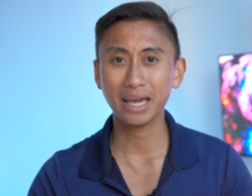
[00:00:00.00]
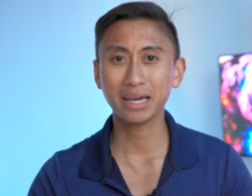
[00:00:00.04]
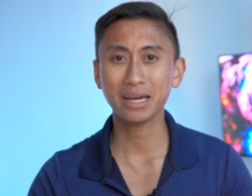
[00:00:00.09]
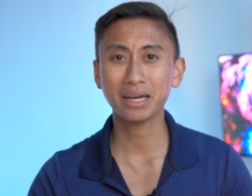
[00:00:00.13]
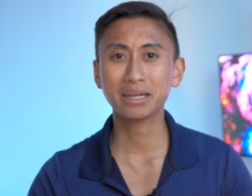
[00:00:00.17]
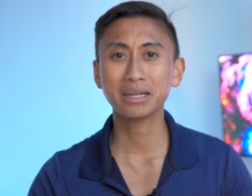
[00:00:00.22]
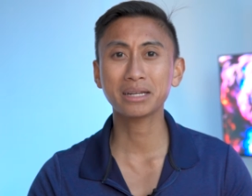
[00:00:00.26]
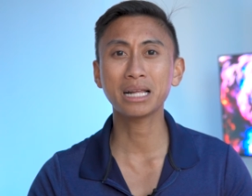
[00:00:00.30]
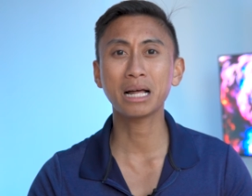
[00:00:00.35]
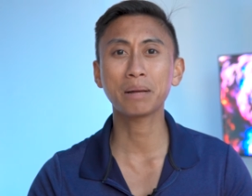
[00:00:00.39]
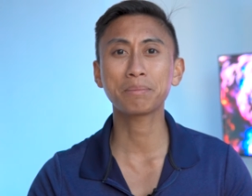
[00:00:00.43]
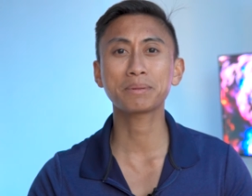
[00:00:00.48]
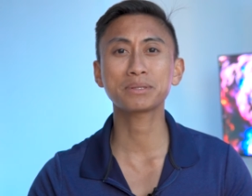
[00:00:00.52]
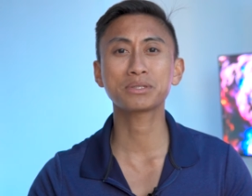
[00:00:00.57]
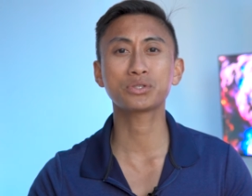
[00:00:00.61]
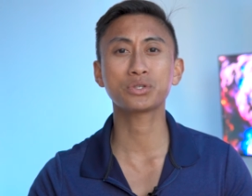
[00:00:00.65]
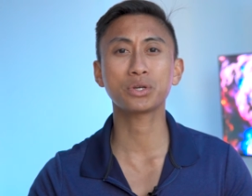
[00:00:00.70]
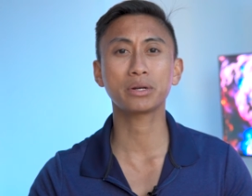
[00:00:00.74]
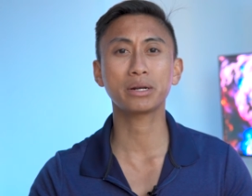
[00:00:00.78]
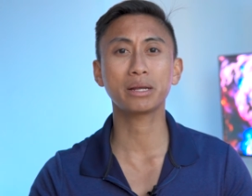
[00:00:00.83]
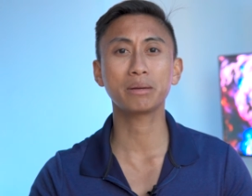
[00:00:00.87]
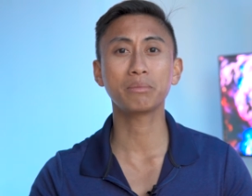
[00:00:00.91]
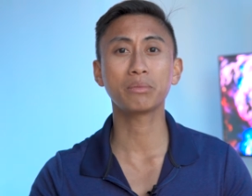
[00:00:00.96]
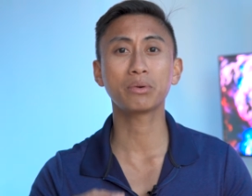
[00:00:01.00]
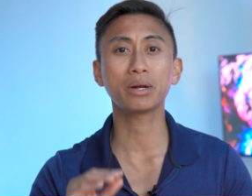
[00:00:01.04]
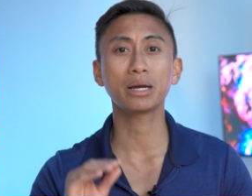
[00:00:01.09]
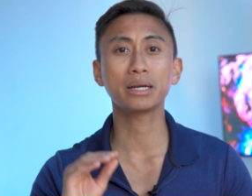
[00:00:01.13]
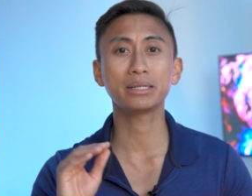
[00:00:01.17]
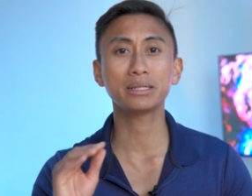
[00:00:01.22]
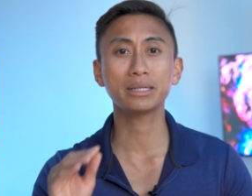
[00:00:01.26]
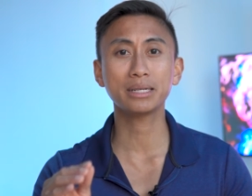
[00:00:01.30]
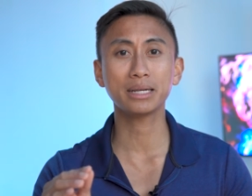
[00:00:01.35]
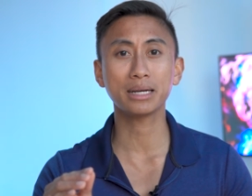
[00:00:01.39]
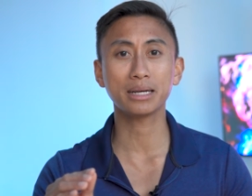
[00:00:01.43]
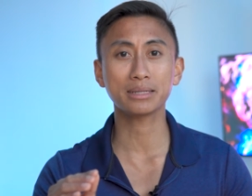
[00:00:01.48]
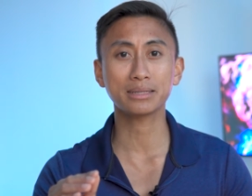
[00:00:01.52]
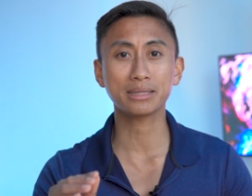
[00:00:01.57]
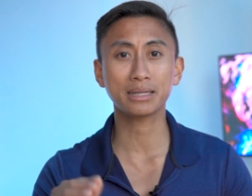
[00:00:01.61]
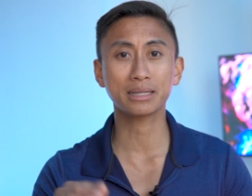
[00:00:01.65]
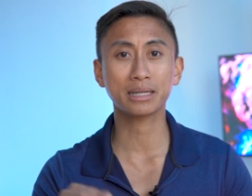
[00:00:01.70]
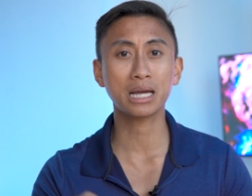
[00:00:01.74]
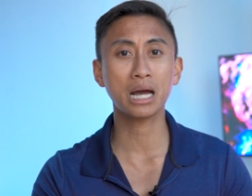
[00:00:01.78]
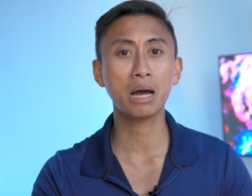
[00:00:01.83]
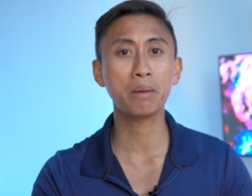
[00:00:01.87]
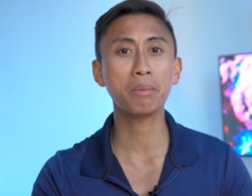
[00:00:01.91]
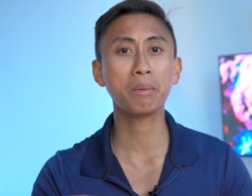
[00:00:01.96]
A I can help us generate more ideas
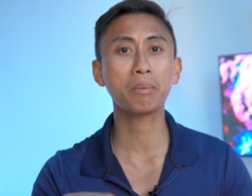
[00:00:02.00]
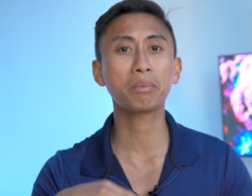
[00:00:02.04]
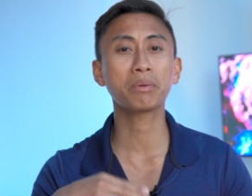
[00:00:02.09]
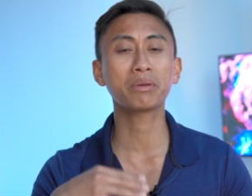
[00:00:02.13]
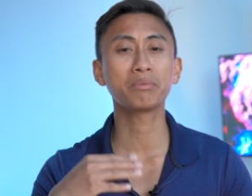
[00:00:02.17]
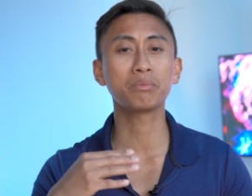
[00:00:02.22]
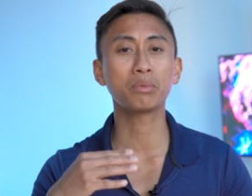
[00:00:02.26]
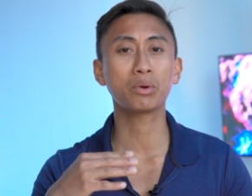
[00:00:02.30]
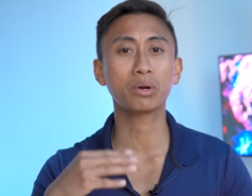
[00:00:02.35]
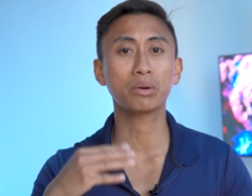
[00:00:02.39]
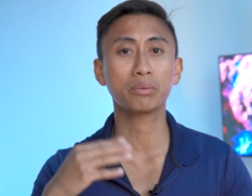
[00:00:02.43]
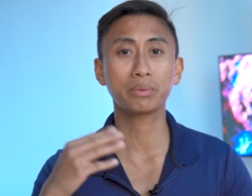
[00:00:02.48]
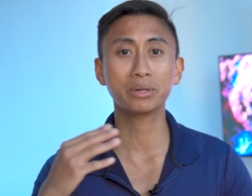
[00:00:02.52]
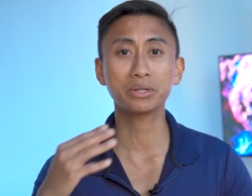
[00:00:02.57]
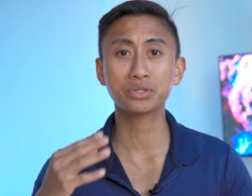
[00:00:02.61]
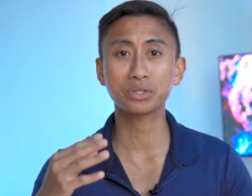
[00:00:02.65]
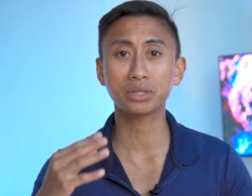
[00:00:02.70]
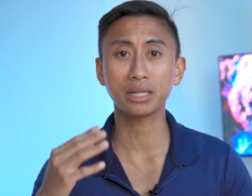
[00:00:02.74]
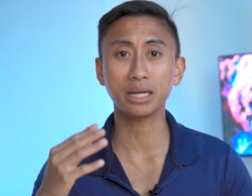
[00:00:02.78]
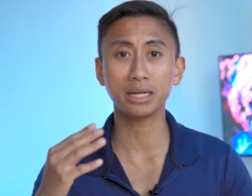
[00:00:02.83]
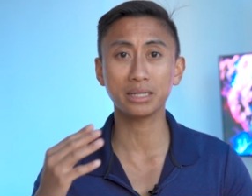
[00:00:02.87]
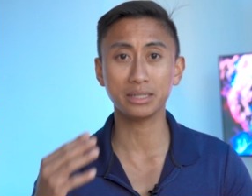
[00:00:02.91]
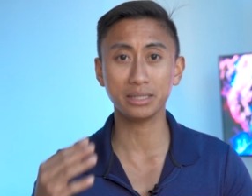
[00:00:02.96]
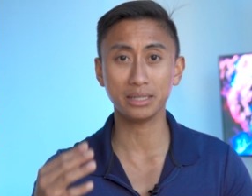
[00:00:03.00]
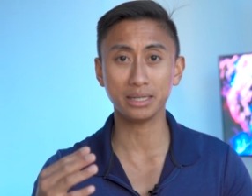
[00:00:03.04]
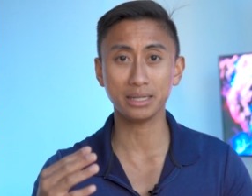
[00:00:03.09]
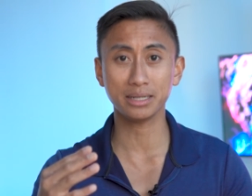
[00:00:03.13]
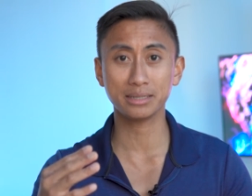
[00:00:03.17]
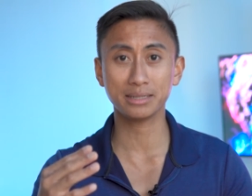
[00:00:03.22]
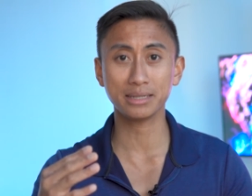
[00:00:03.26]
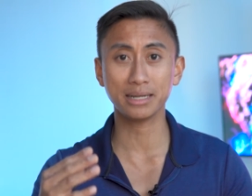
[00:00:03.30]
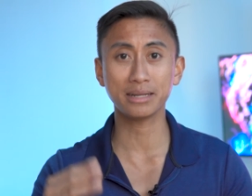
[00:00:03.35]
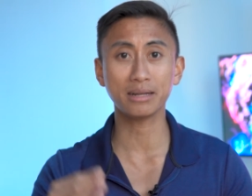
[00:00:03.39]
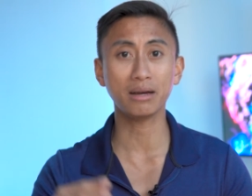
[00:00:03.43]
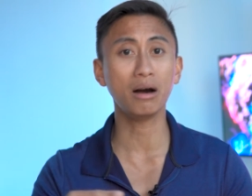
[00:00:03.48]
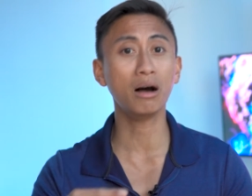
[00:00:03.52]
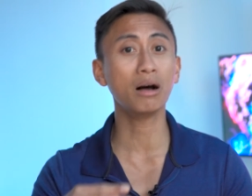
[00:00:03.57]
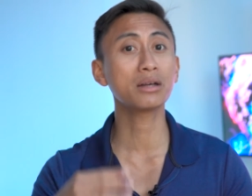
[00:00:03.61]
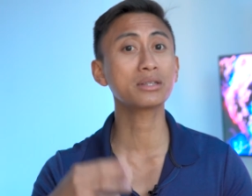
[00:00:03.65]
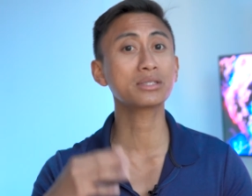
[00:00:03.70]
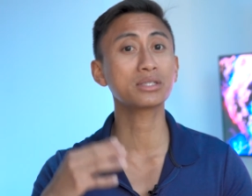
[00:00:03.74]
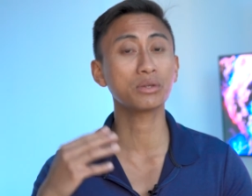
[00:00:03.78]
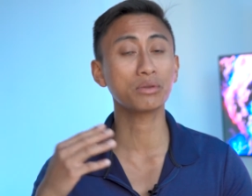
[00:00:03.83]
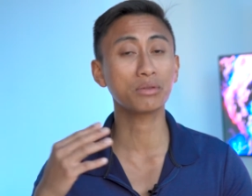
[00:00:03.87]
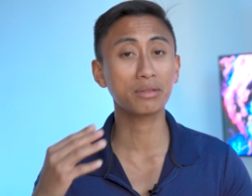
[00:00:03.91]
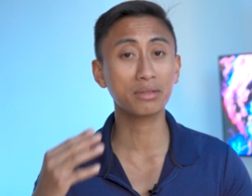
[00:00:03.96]
and come up with more original ideas and
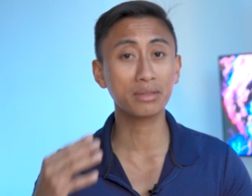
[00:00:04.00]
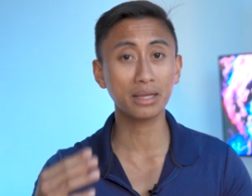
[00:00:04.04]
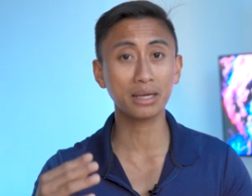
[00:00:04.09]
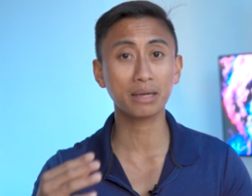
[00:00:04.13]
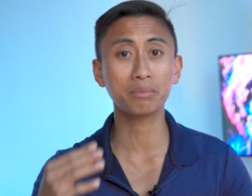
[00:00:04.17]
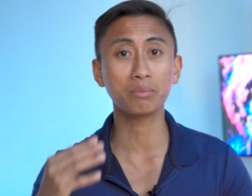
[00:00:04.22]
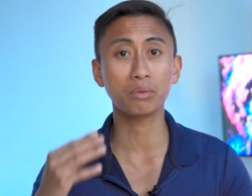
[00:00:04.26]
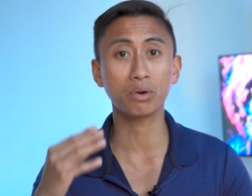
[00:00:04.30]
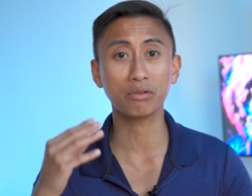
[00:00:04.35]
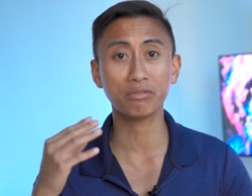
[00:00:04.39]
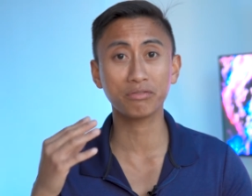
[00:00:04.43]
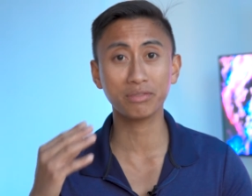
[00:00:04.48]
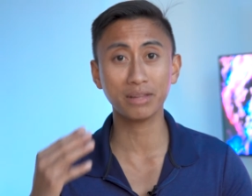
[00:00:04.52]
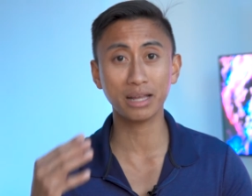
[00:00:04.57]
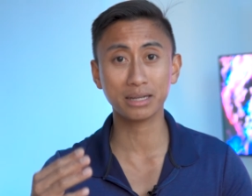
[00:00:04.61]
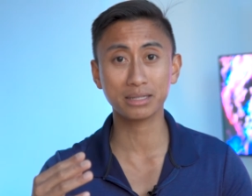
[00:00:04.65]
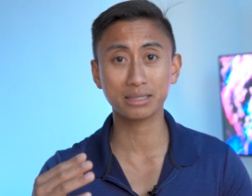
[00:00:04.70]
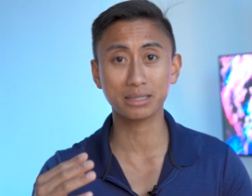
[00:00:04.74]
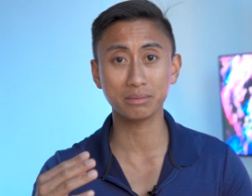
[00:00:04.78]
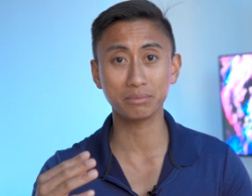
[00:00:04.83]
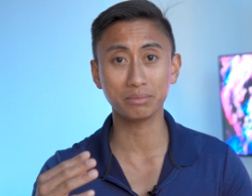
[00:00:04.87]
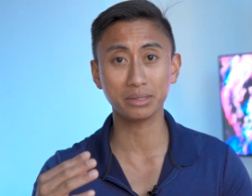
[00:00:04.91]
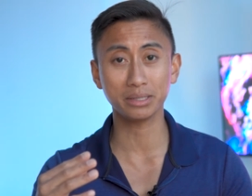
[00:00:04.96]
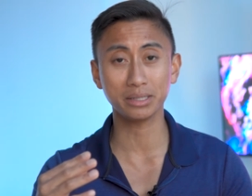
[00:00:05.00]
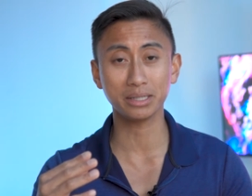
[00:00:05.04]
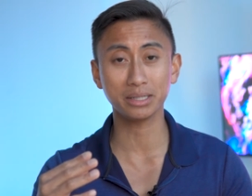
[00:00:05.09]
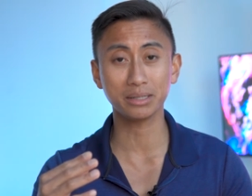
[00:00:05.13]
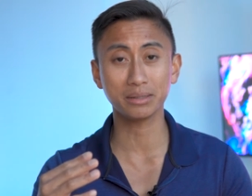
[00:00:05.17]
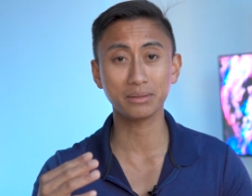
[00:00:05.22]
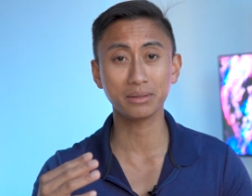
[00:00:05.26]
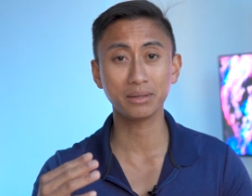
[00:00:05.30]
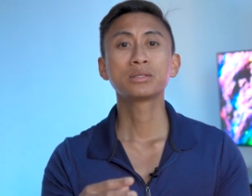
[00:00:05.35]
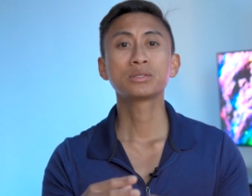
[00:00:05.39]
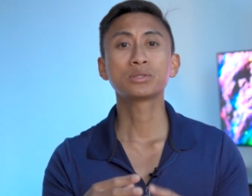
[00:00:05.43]
also think more flexibly.